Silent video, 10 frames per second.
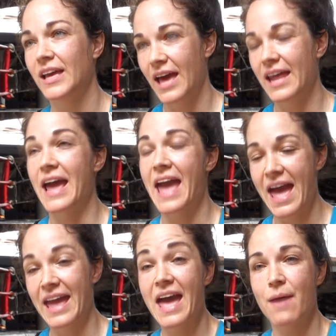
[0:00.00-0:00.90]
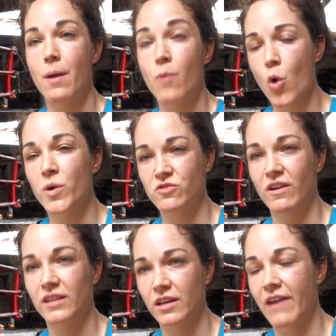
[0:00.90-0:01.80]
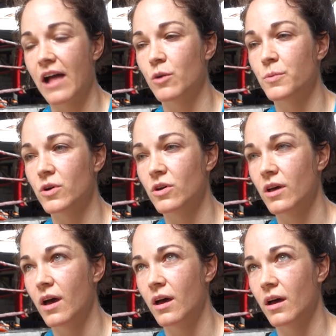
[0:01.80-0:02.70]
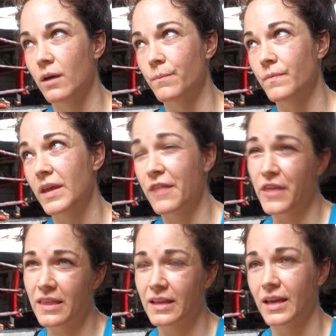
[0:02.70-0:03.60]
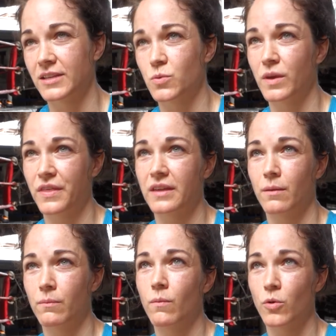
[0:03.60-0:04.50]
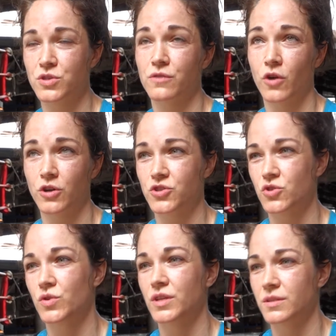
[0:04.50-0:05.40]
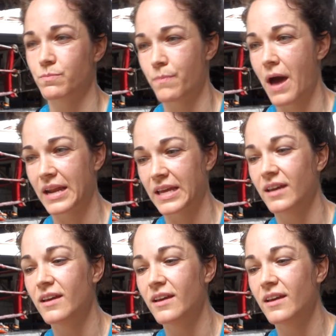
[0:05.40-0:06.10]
You know, I am. I'm always readily available. And I think that that's one thing that most of our student body